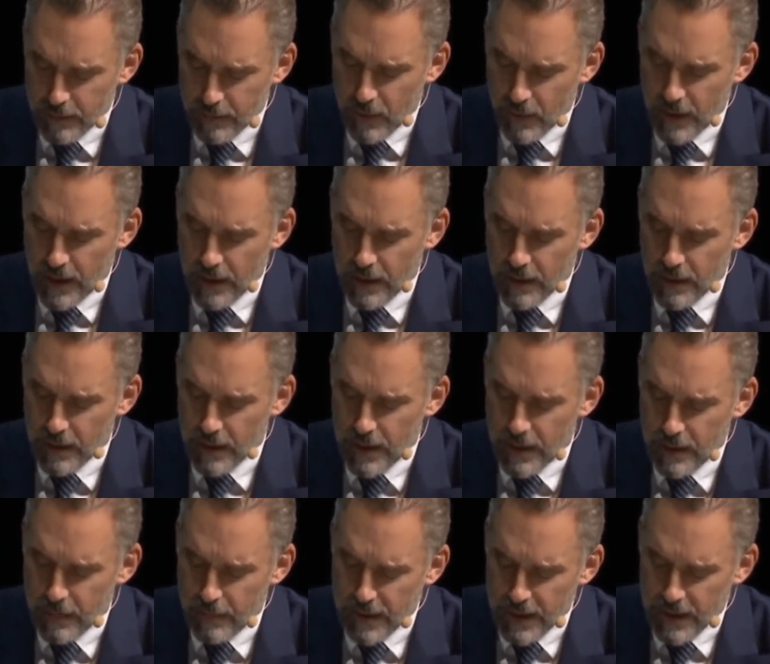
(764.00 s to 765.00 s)
Well,
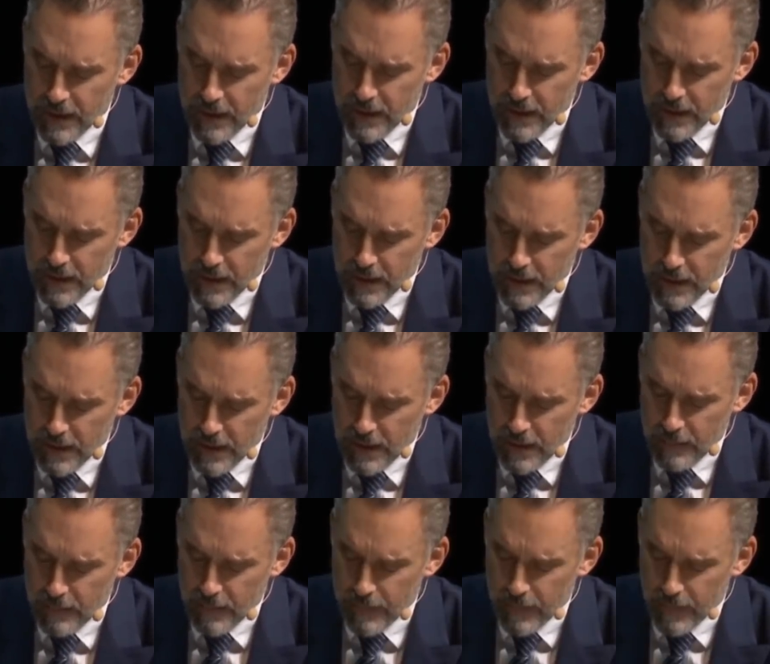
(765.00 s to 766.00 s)
I mean,
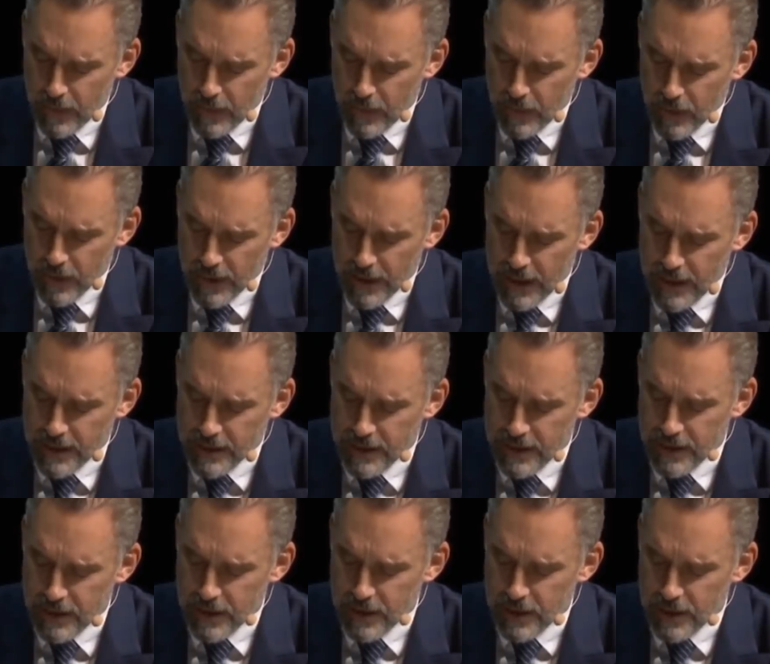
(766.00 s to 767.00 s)

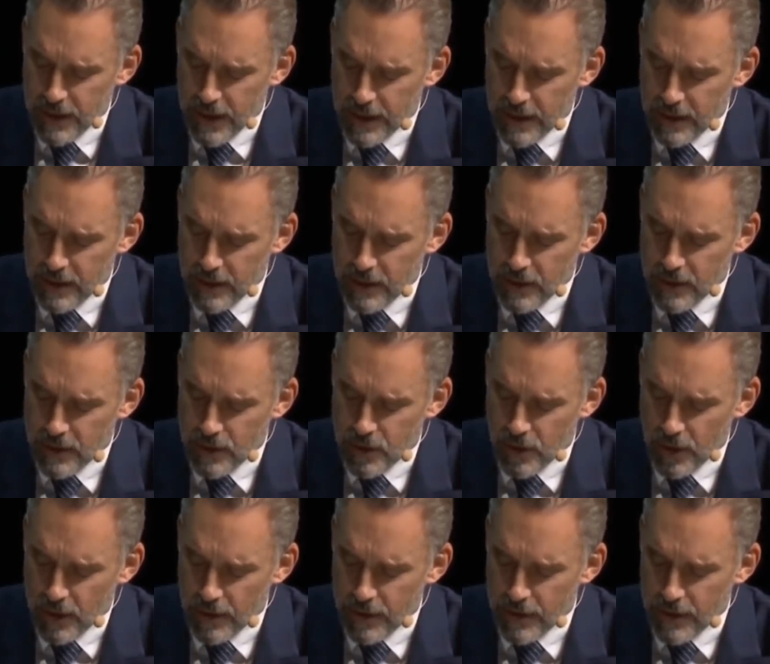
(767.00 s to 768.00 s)
organization like
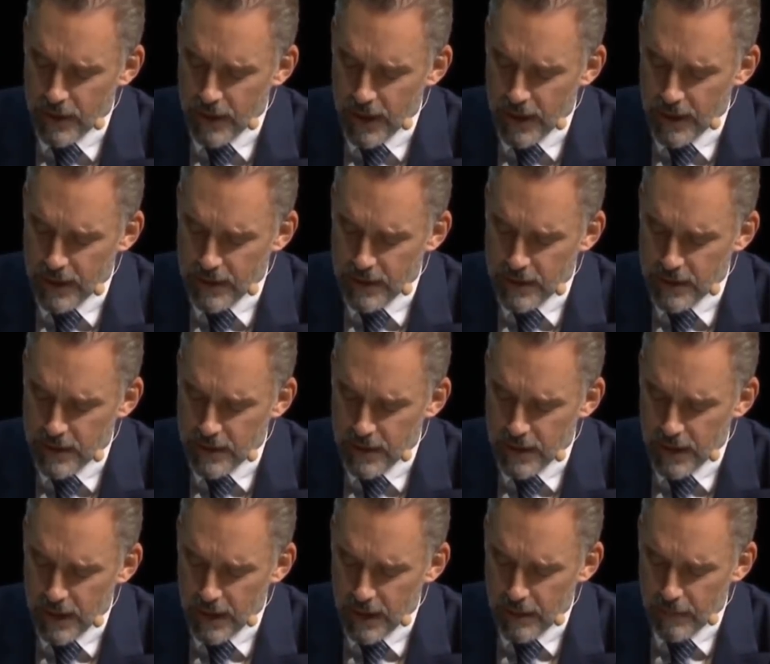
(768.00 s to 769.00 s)
Jonathan Haidt's,
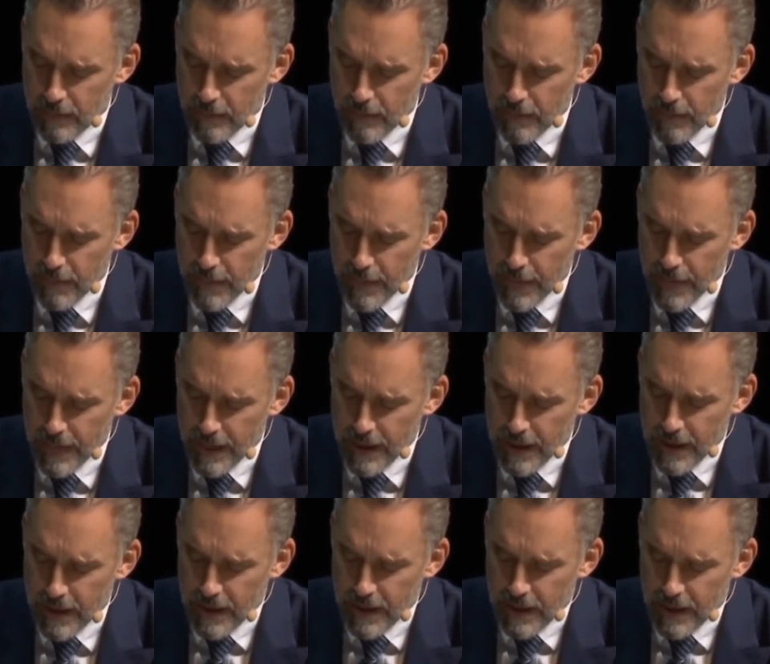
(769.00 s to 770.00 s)

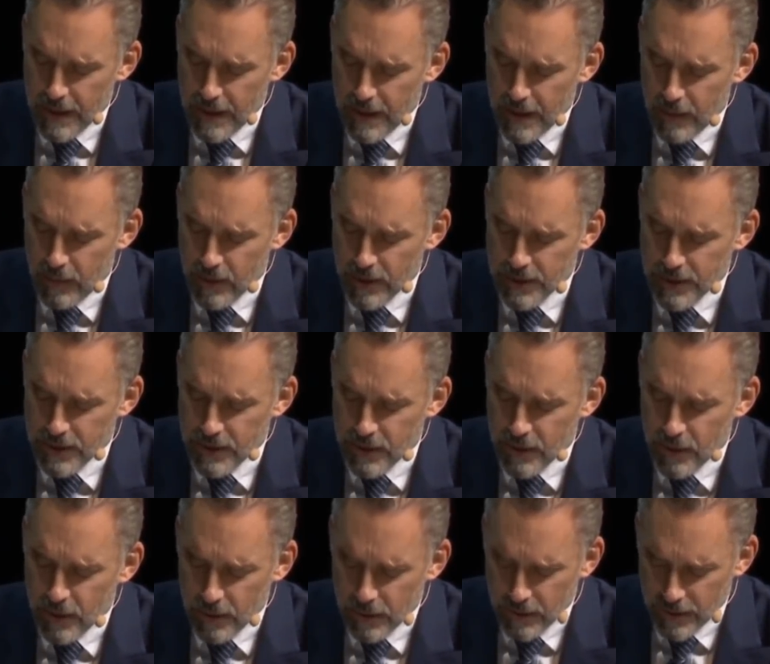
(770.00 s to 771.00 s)
what's it
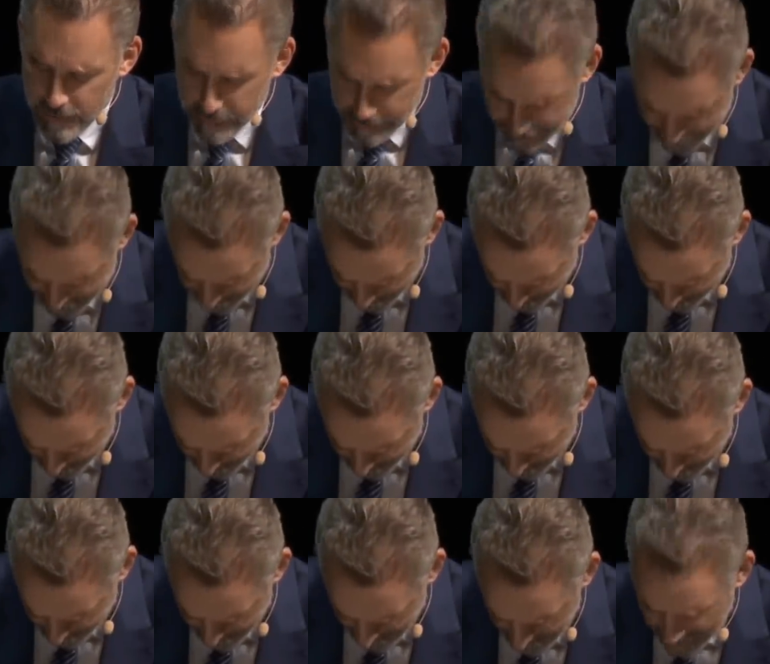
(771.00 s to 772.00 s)
called?
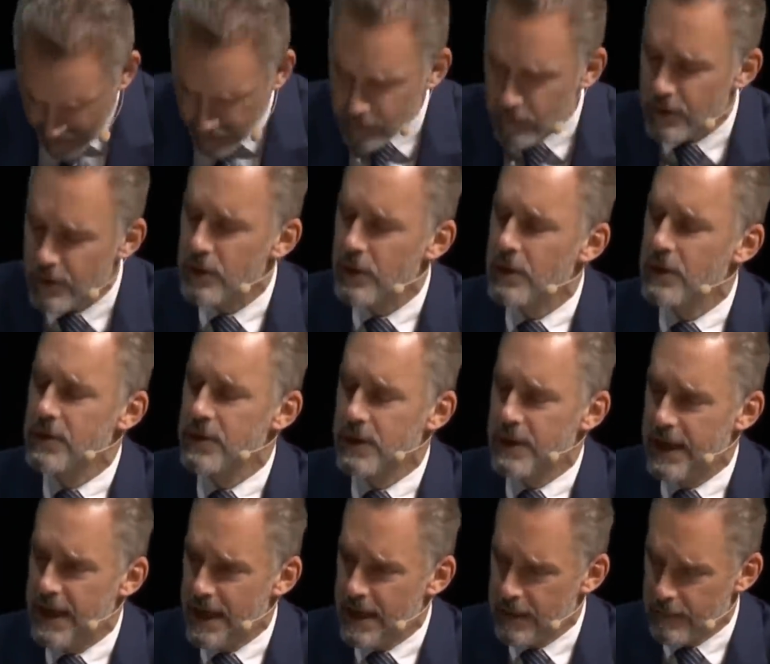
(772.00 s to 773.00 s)
Heterodox
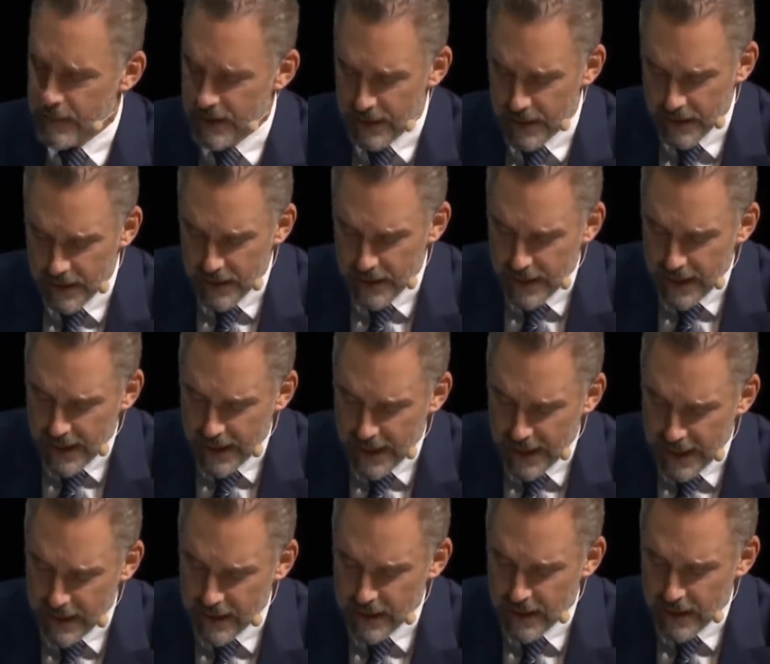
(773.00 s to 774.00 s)
Academy,
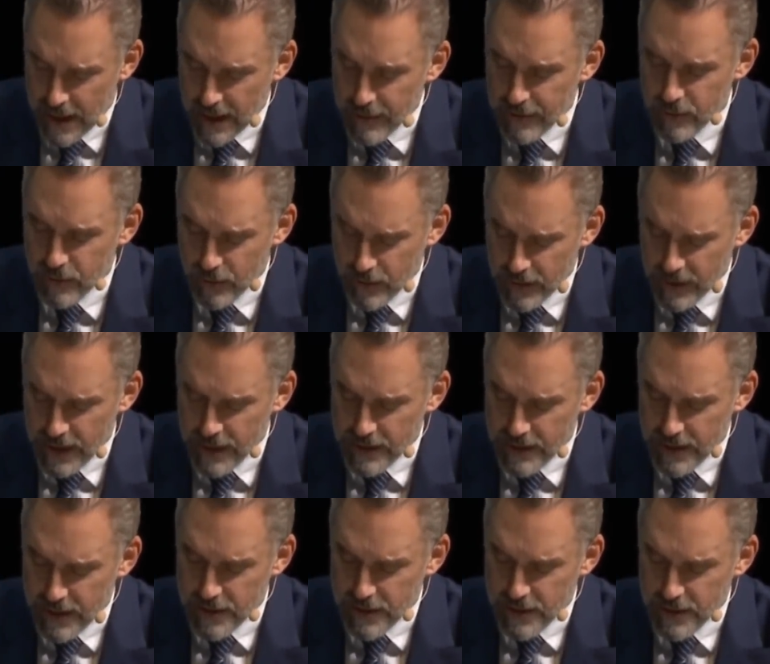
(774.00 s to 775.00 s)
and other
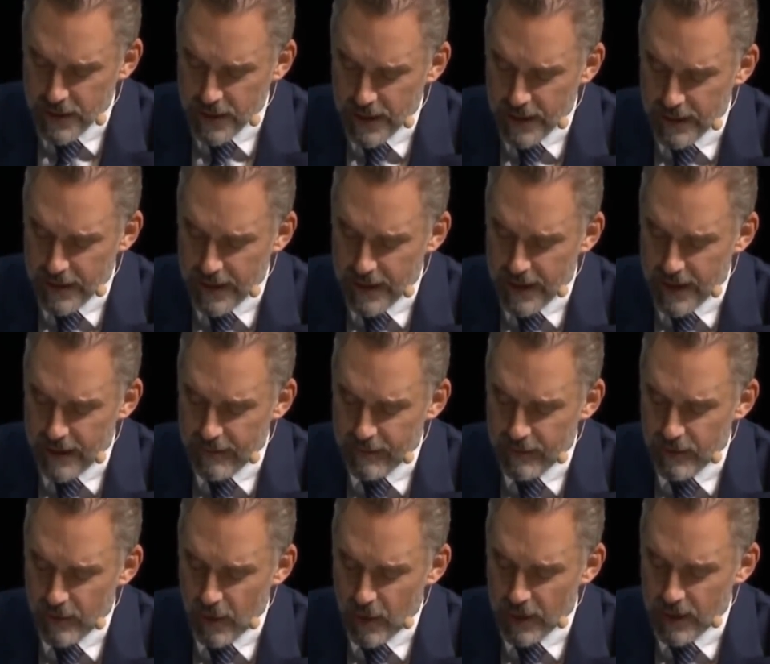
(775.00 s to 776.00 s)
organizations like that have
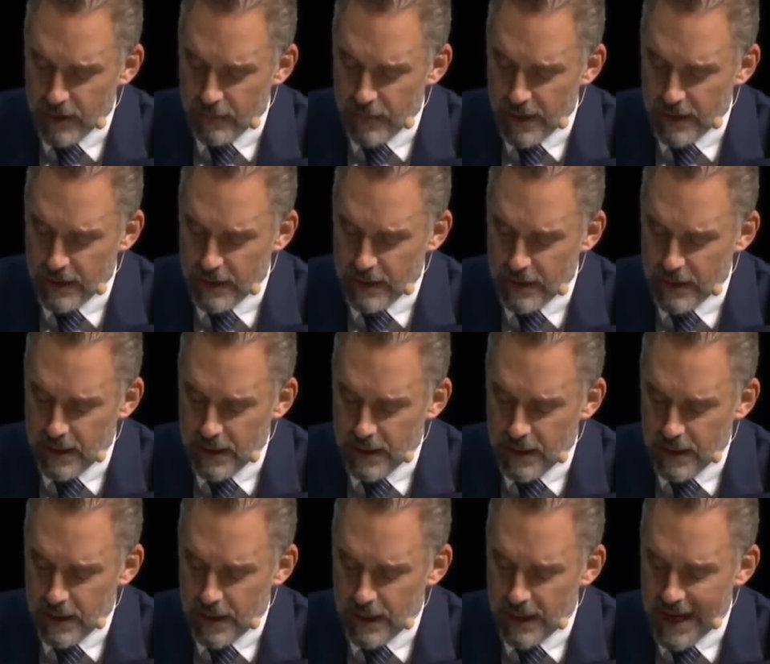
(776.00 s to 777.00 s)
documented
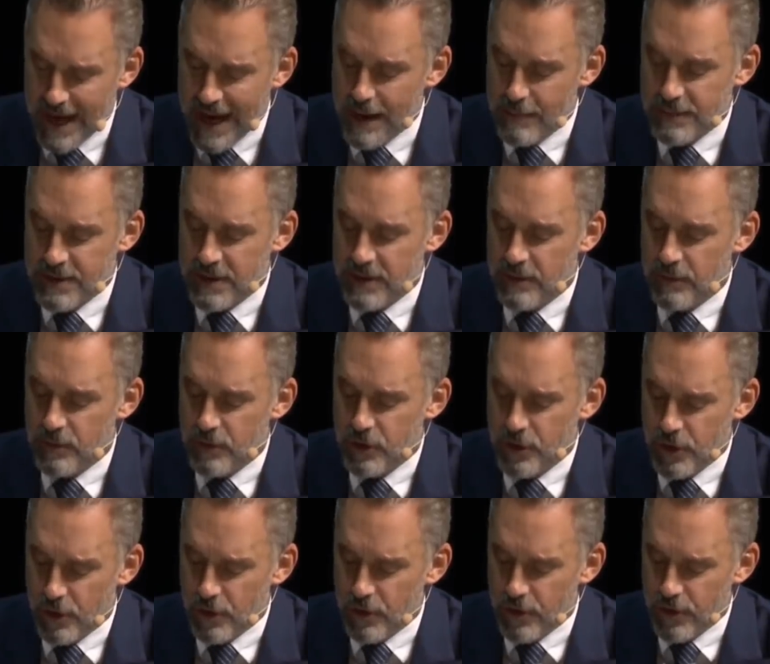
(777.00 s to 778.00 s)
an absolute
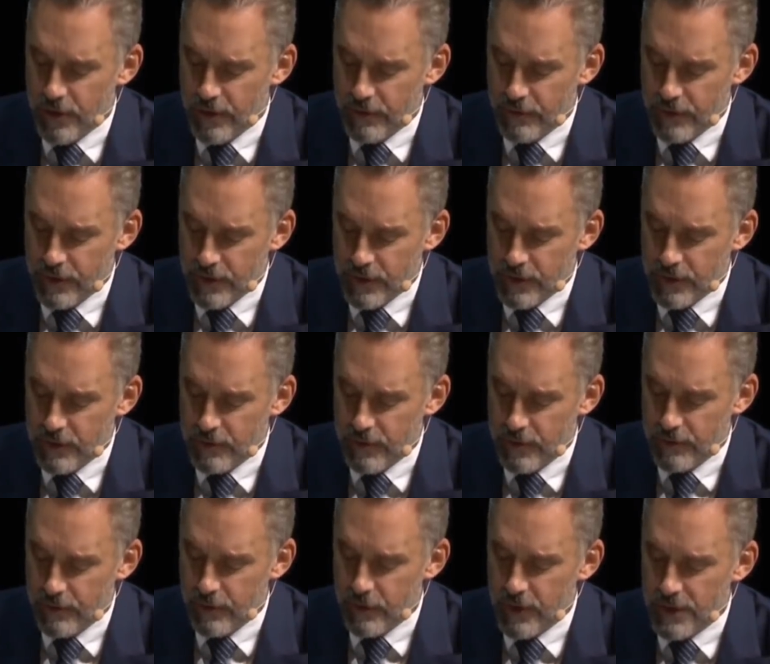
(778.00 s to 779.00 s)
dearth of
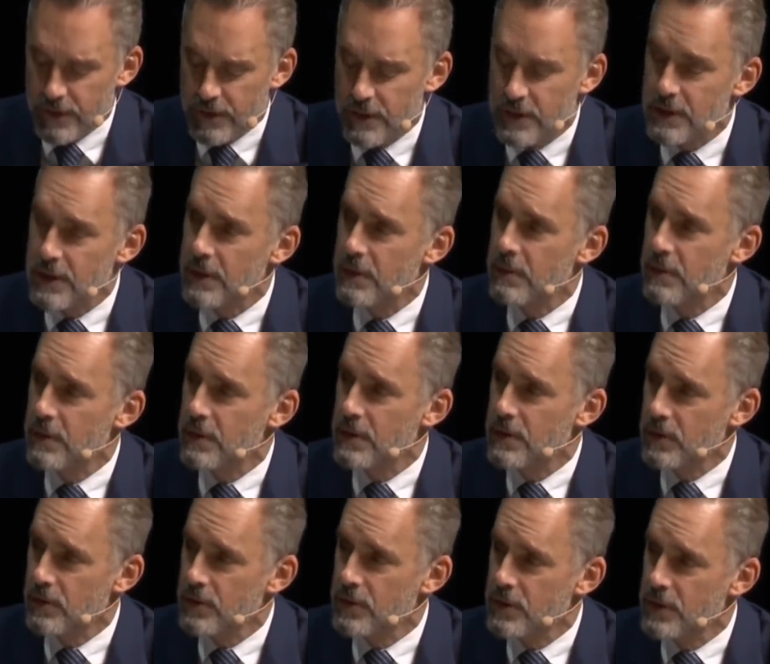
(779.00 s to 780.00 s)
conservative voices in the
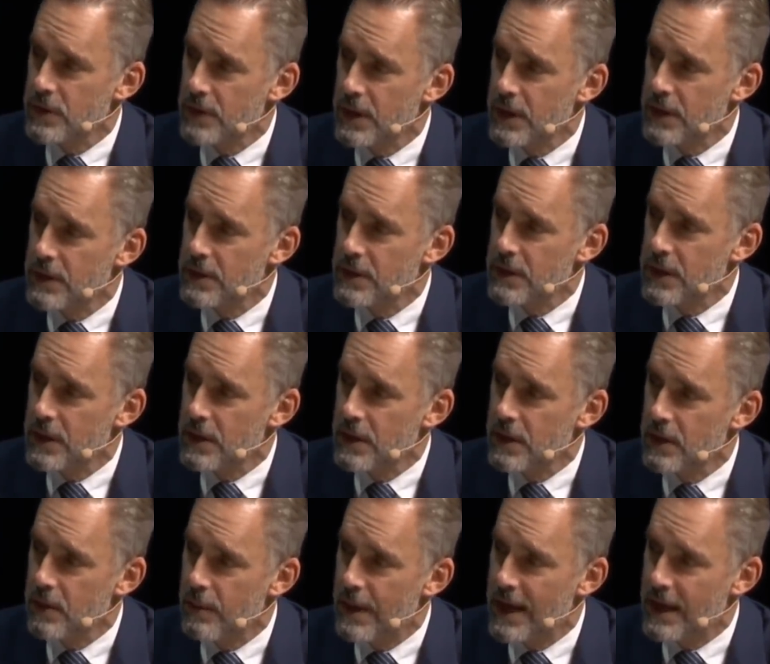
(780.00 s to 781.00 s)
social sciences and the
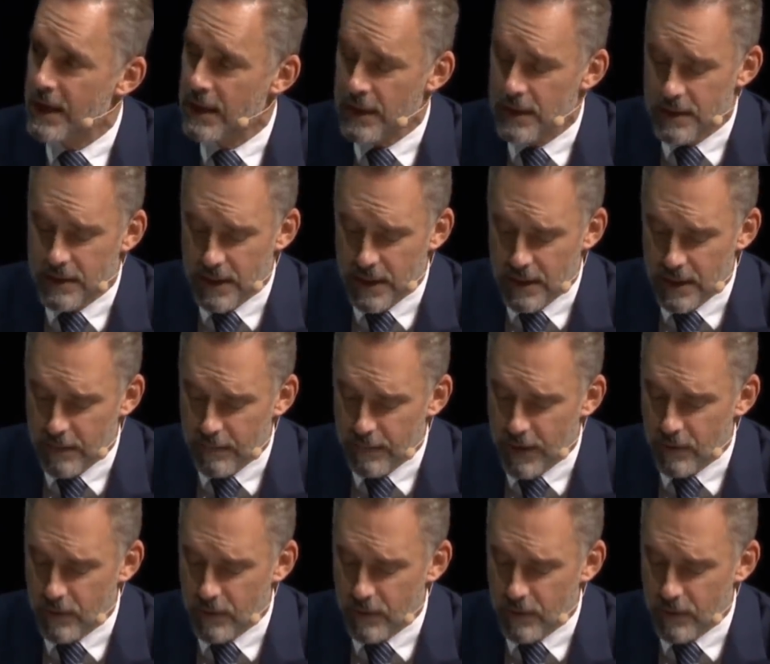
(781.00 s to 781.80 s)
humanities, and about